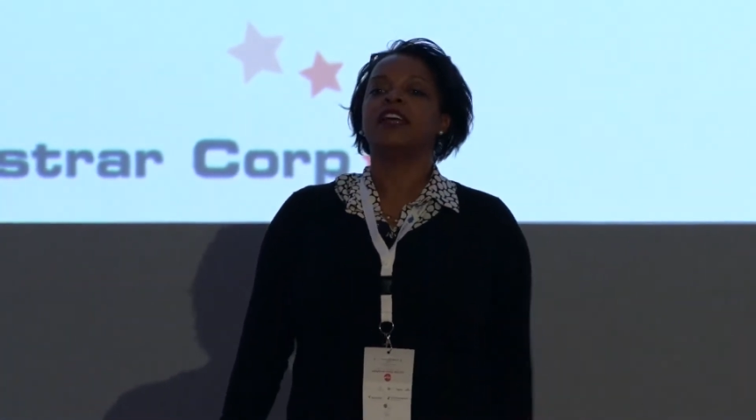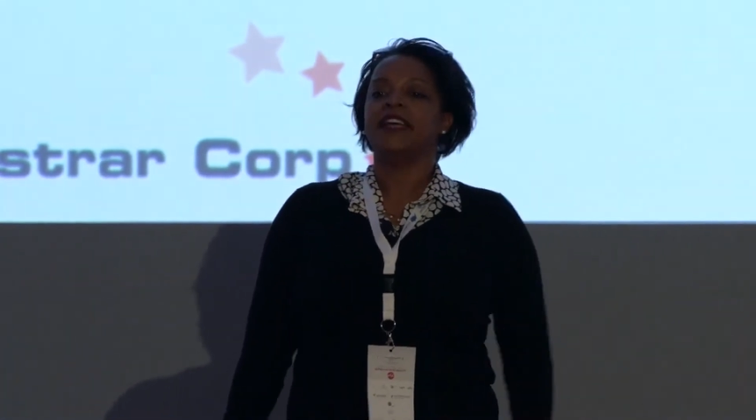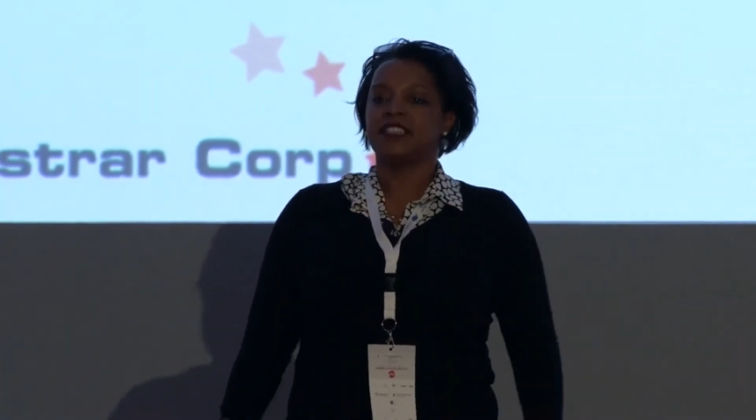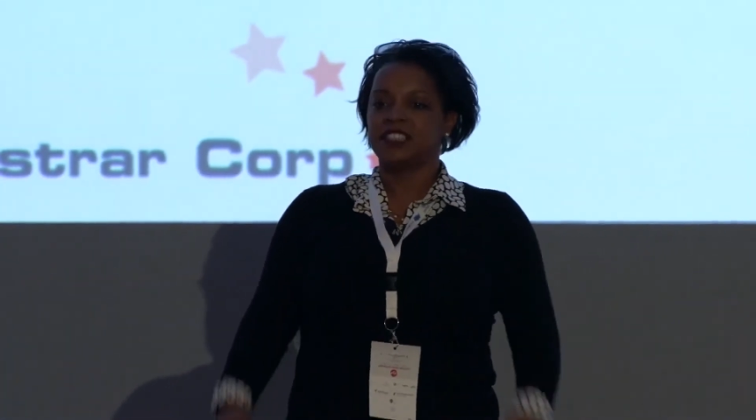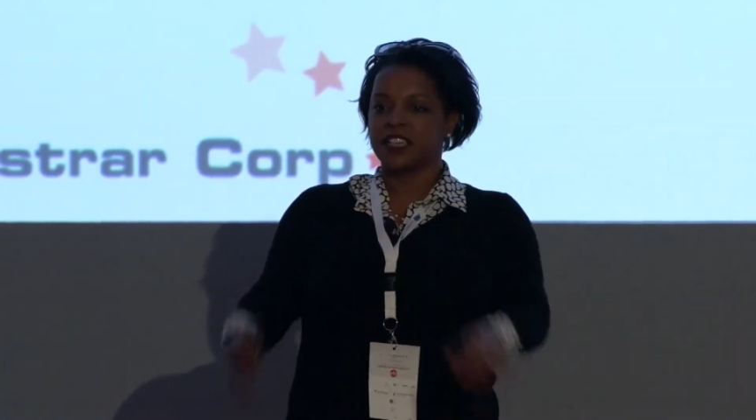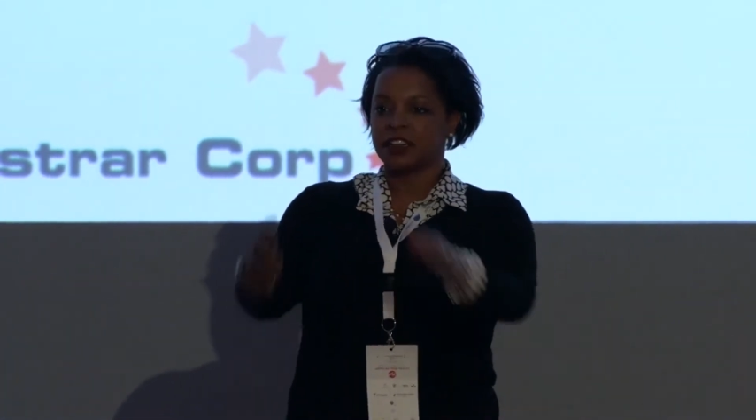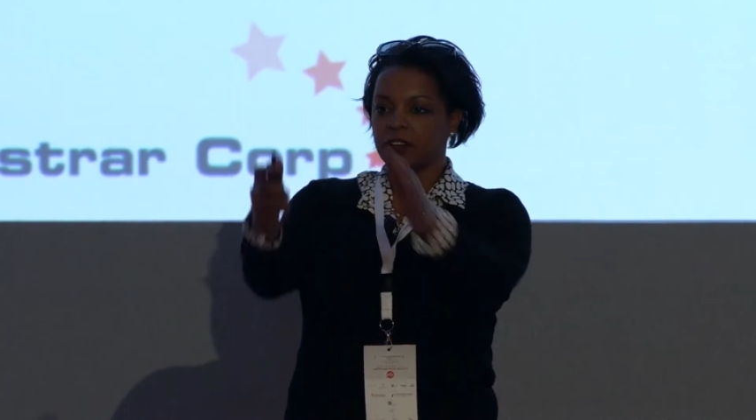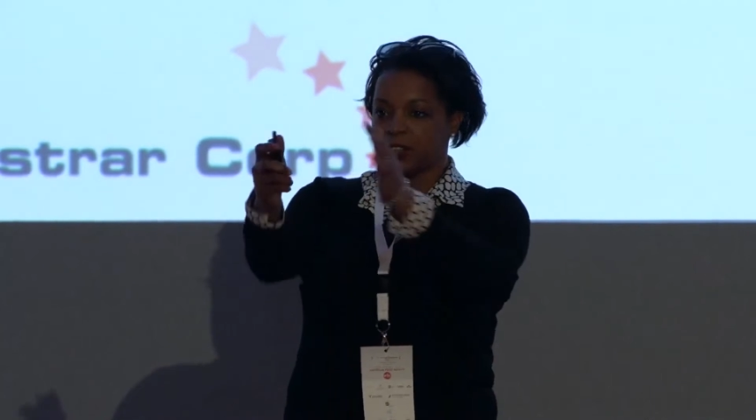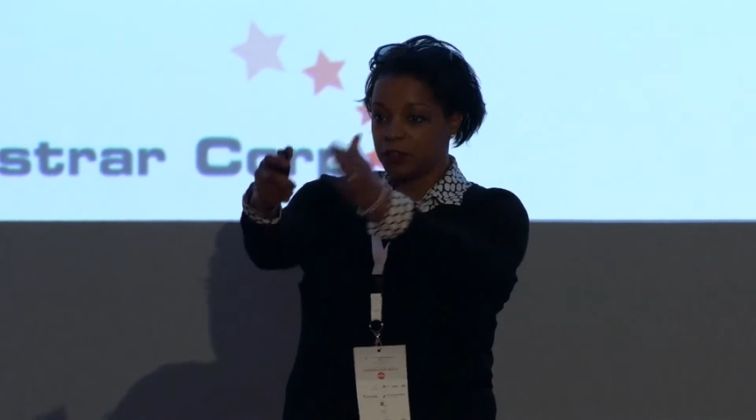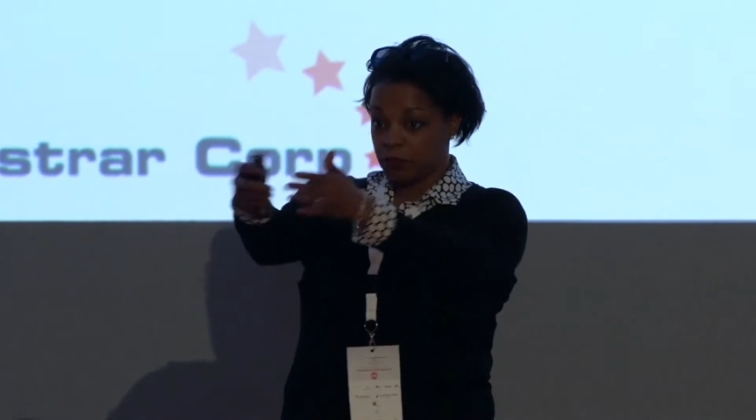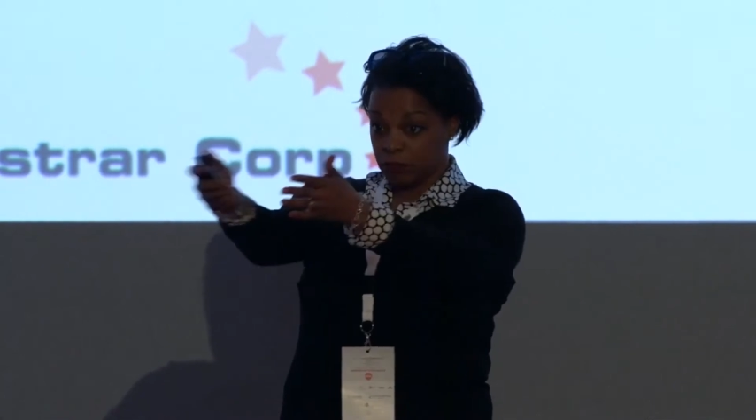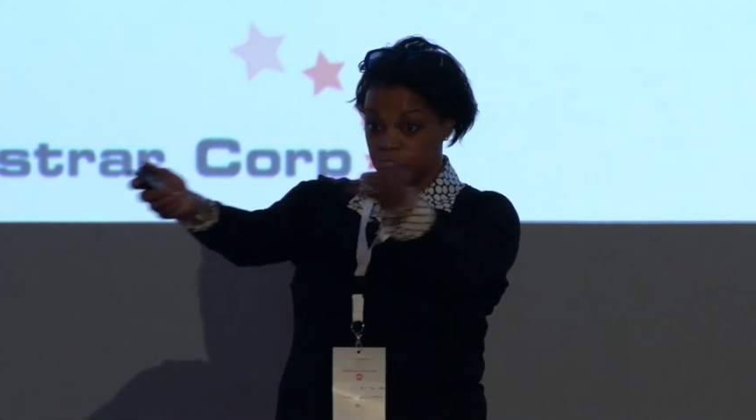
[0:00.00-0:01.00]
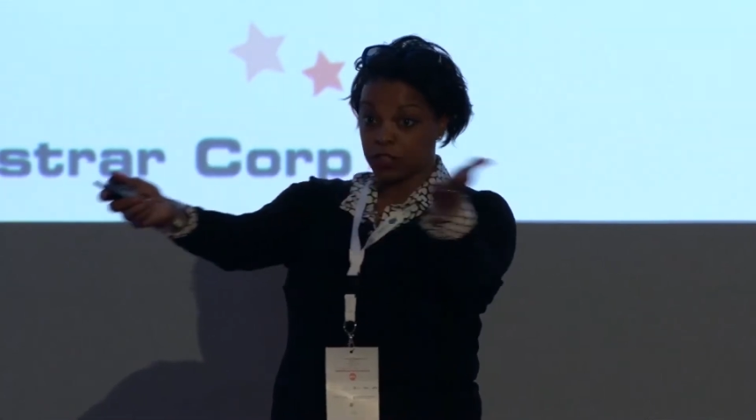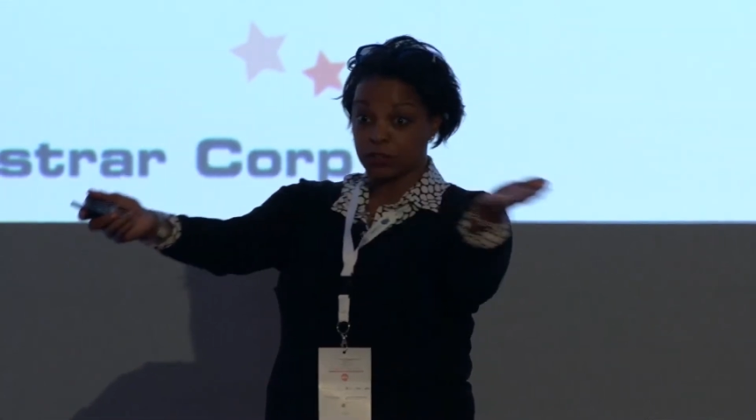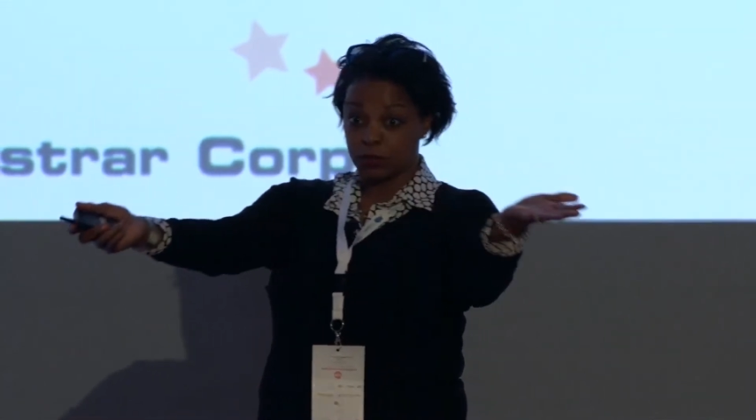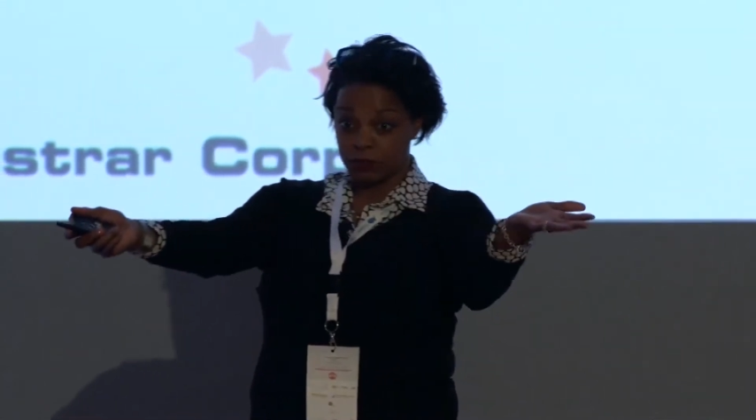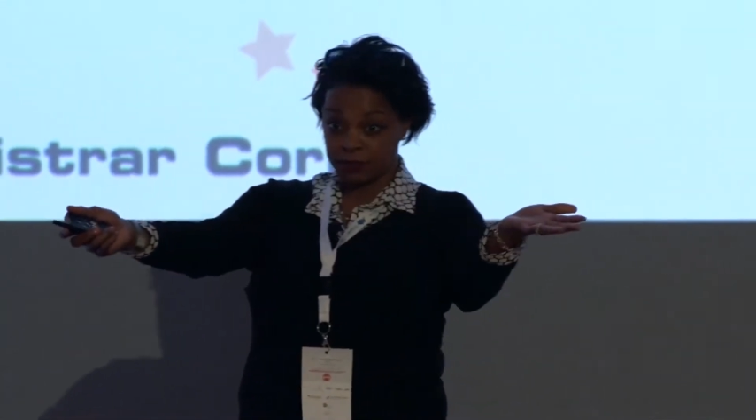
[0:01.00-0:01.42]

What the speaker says: and check on you